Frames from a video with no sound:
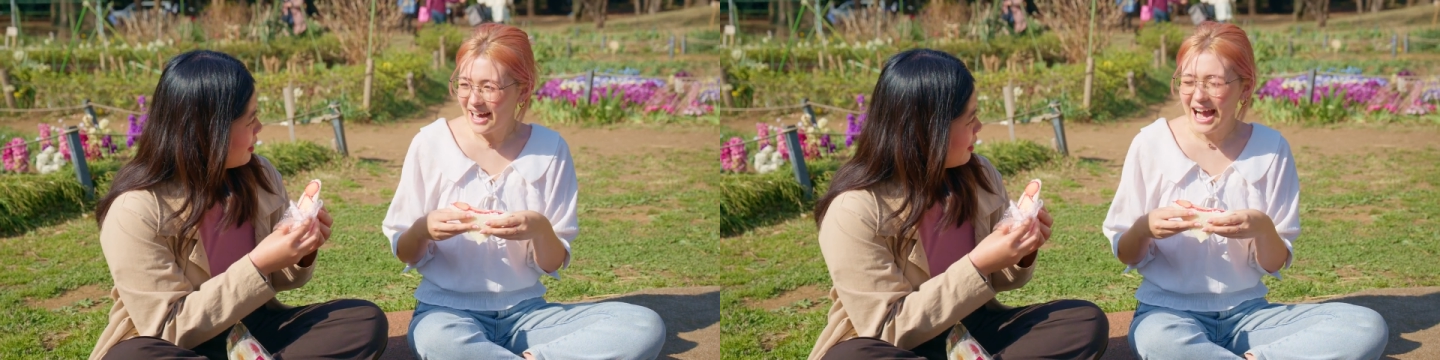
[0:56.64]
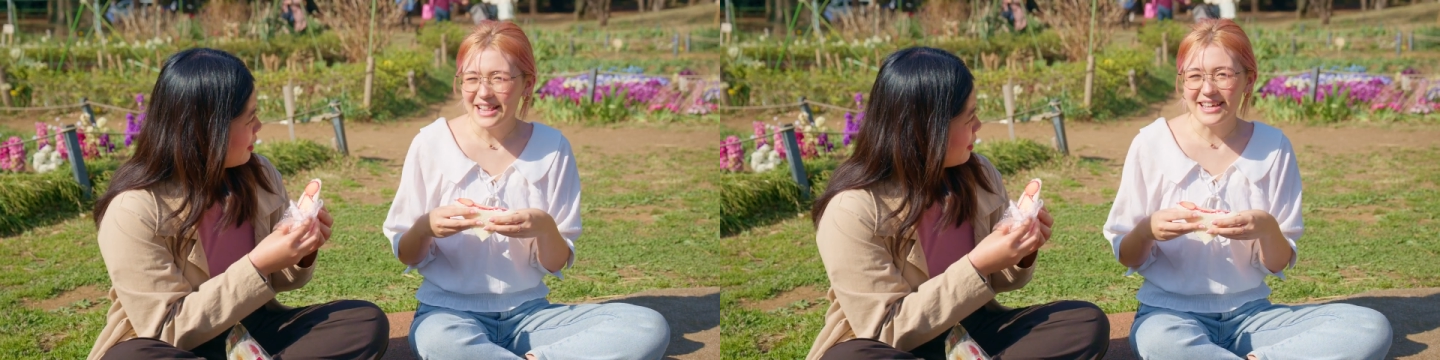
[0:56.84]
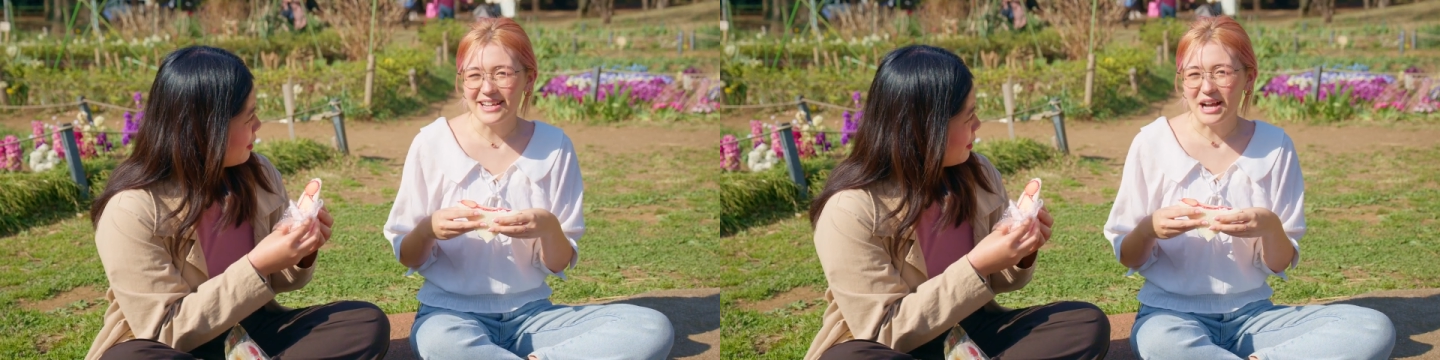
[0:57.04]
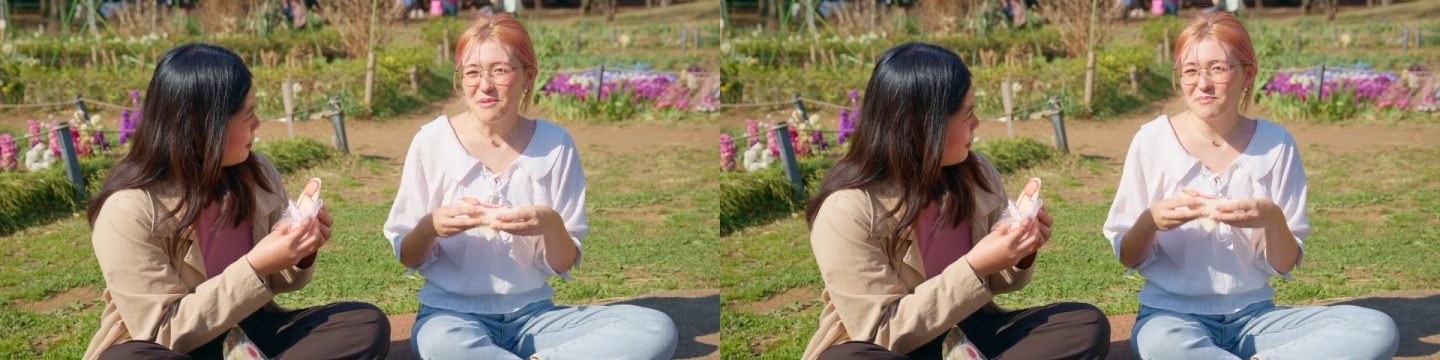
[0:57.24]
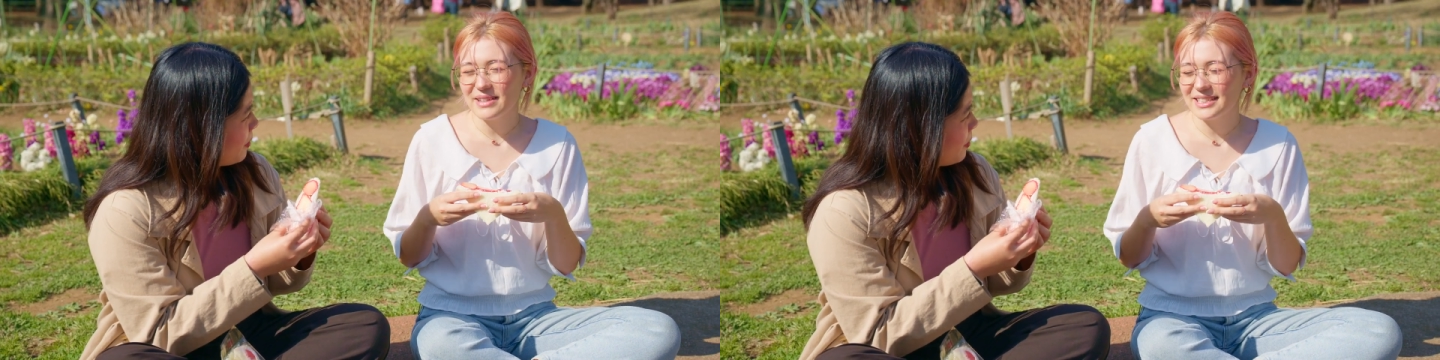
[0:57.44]
I think
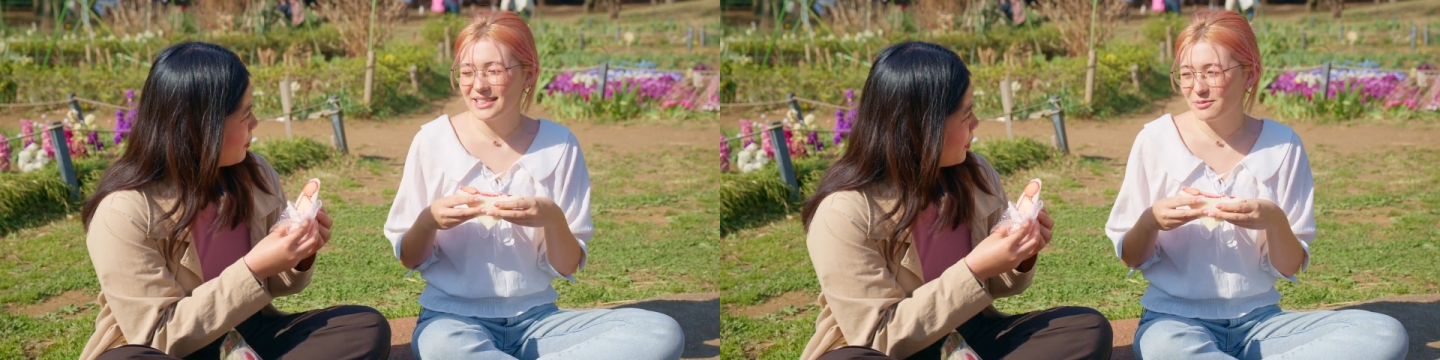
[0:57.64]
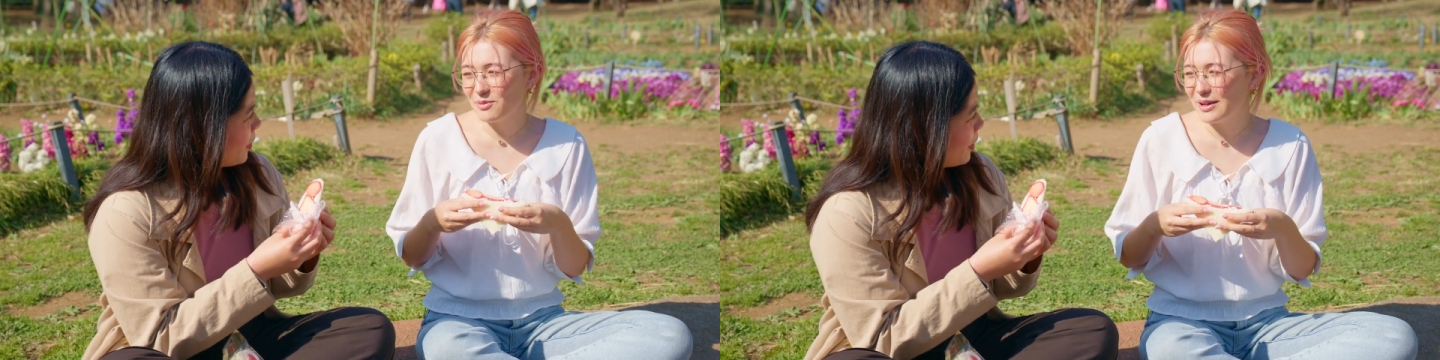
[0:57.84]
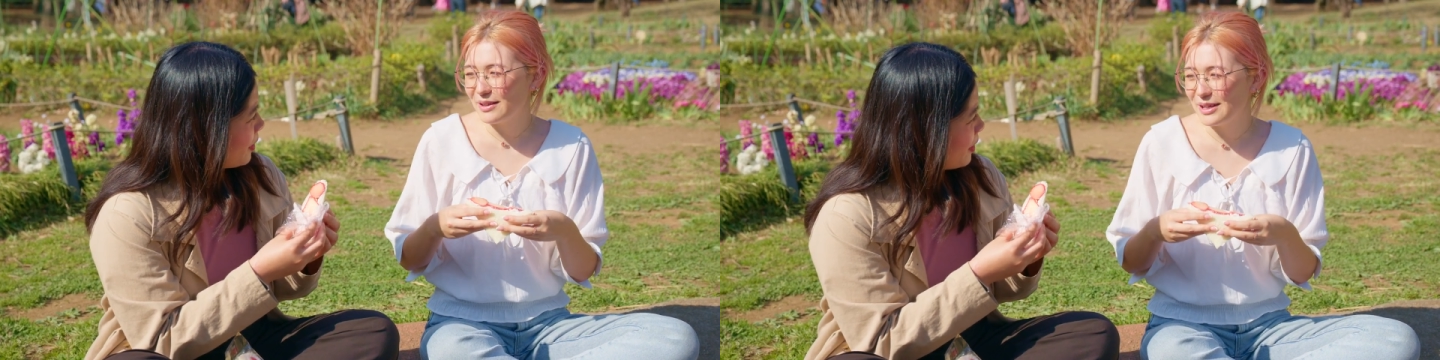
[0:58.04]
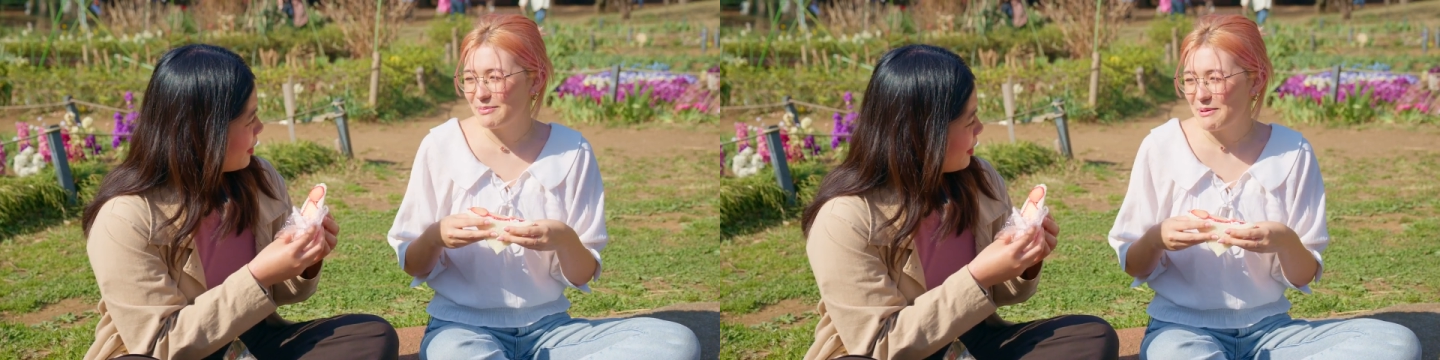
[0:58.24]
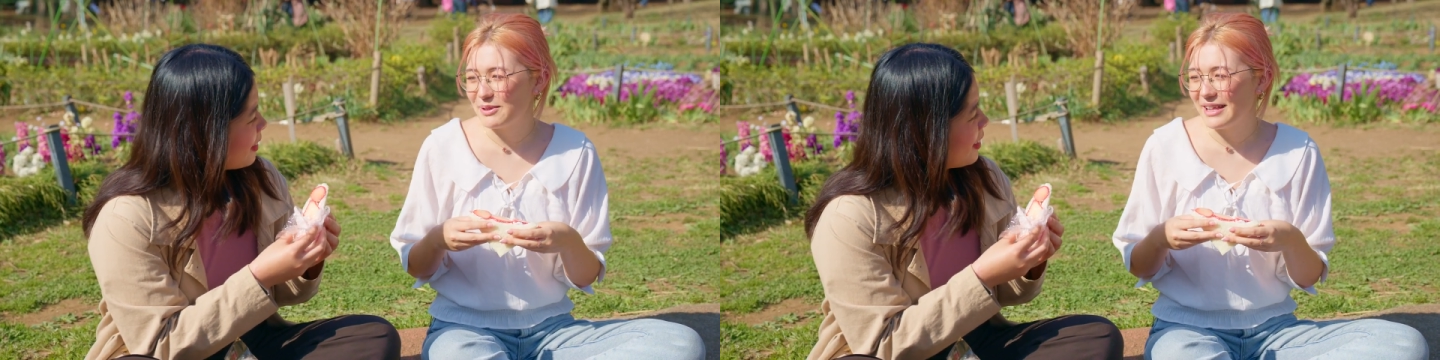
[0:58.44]
I'm like just one of those people